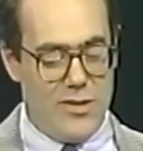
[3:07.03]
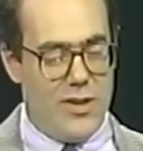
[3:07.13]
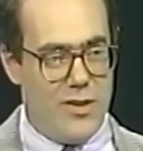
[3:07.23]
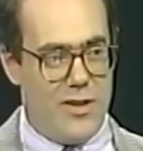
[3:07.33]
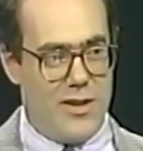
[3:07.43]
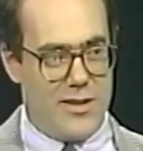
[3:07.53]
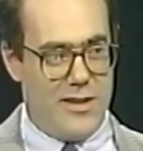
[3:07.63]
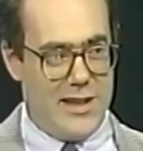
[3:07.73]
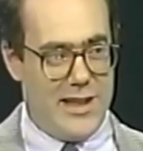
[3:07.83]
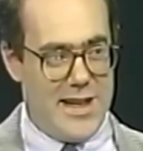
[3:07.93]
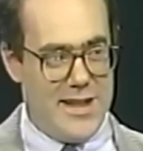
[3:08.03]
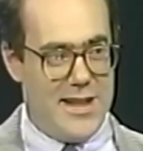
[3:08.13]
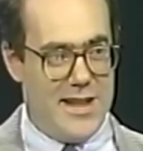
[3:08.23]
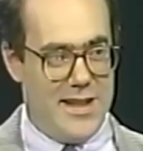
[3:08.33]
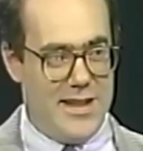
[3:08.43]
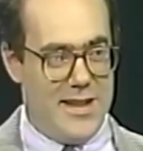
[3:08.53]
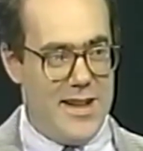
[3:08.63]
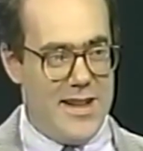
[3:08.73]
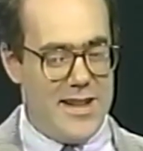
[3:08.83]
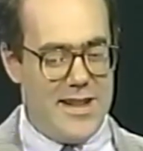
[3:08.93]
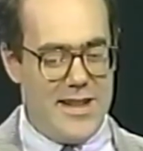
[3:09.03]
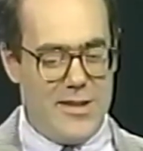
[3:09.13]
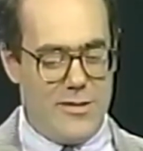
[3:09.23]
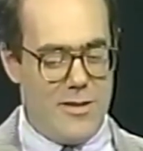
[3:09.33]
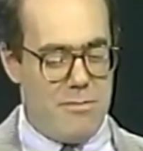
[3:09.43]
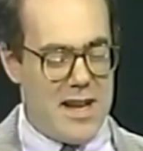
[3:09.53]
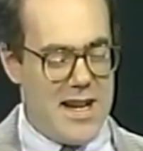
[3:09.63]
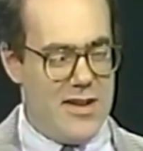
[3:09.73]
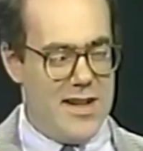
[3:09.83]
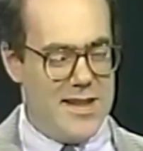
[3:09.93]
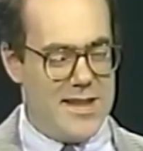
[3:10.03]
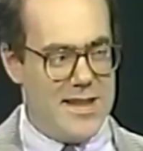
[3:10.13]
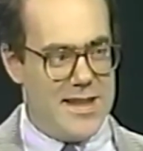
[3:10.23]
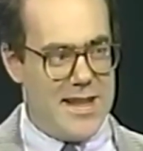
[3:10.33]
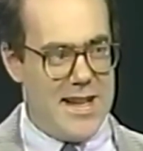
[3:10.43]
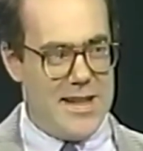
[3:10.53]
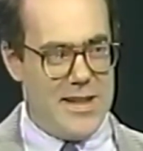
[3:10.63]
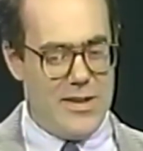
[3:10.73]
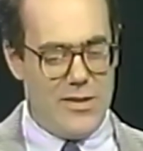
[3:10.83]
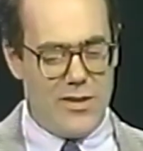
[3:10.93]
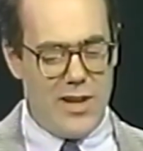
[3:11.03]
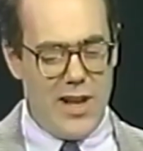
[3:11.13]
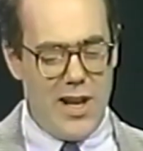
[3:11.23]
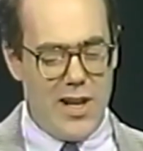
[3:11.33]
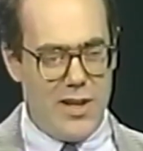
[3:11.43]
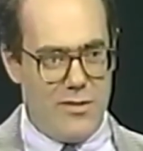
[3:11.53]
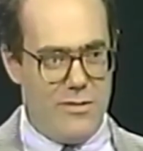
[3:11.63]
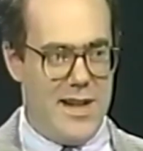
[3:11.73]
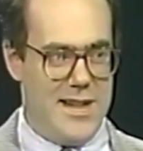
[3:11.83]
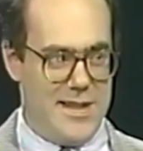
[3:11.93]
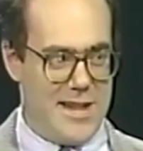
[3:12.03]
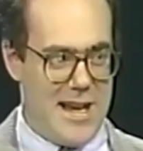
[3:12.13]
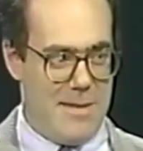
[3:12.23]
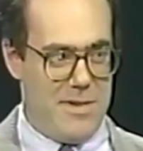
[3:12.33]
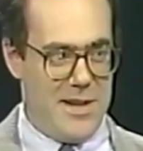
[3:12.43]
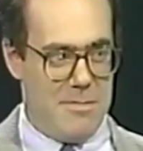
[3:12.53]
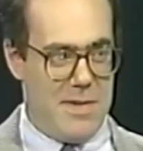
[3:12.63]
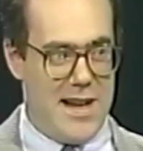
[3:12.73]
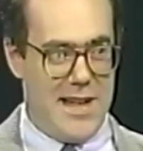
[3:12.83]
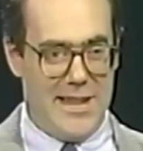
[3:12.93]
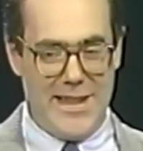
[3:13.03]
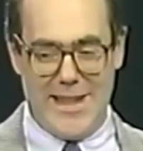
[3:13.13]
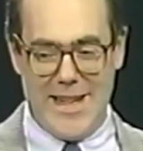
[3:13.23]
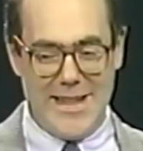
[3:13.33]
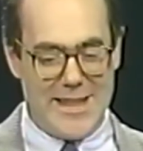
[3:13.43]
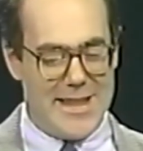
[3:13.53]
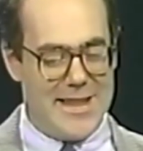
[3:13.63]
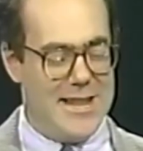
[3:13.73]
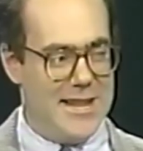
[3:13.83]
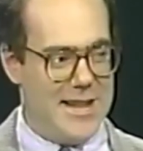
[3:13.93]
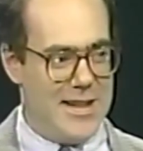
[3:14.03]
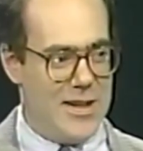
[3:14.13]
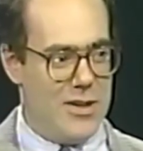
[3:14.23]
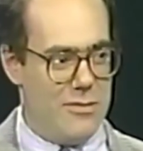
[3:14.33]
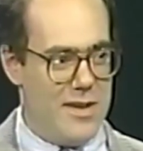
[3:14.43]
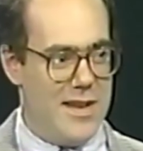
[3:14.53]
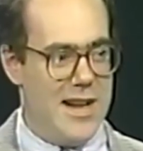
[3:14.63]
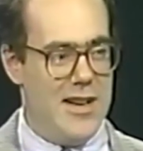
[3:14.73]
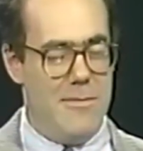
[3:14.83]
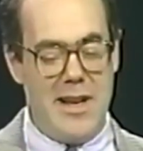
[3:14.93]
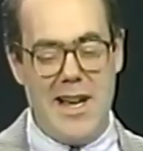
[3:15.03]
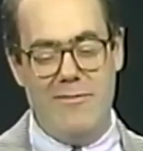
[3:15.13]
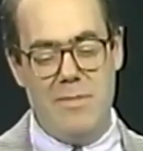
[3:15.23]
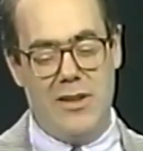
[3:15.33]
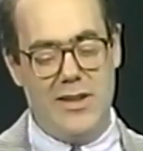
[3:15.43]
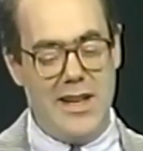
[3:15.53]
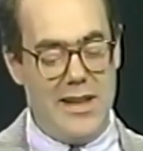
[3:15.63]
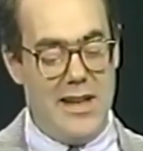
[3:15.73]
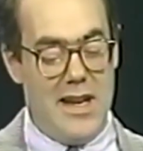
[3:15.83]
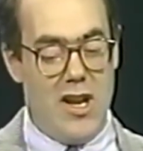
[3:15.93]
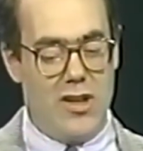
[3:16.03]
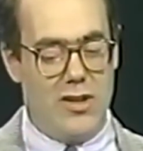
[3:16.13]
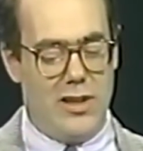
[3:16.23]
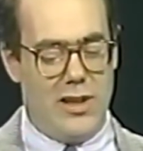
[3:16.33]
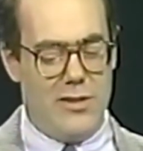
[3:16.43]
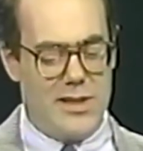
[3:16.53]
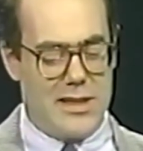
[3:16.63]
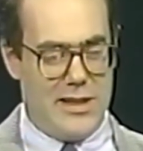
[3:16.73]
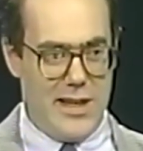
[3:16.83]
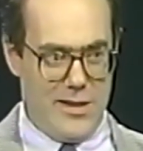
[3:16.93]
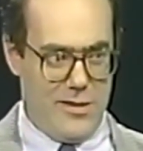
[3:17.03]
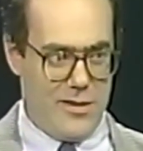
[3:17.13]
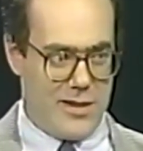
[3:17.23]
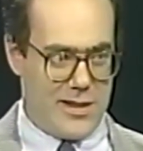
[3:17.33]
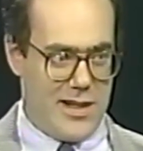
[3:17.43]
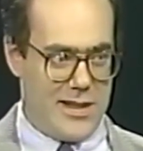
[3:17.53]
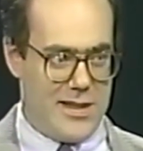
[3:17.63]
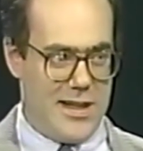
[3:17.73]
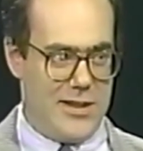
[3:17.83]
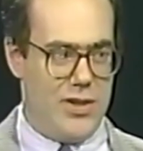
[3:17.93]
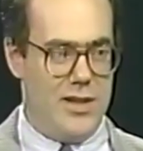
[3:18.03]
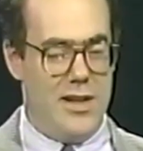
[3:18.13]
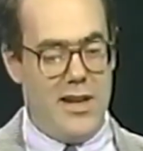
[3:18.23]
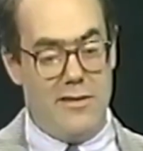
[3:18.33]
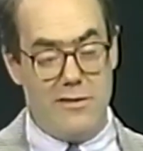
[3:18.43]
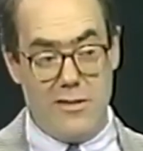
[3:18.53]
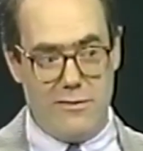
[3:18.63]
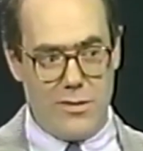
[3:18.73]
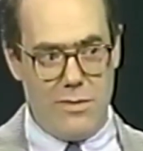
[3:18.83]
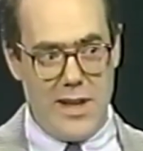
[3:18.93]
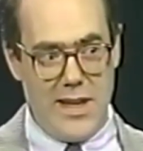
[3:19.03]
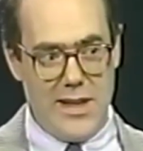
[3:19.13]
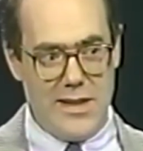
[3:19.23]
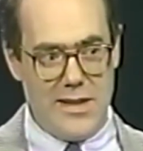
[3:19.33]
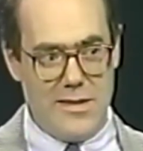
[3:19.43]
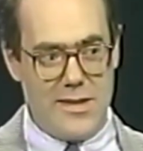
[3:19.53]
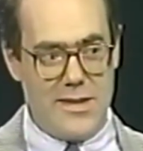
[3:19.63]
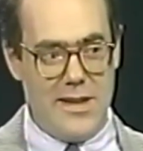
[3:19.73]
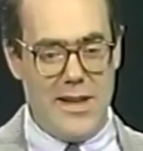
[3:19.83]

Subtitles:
New York or a London or a Paris, is that you're always happening upon things you didn't know were there. I mean, I've been looking closely at New York architecture for over 20 years,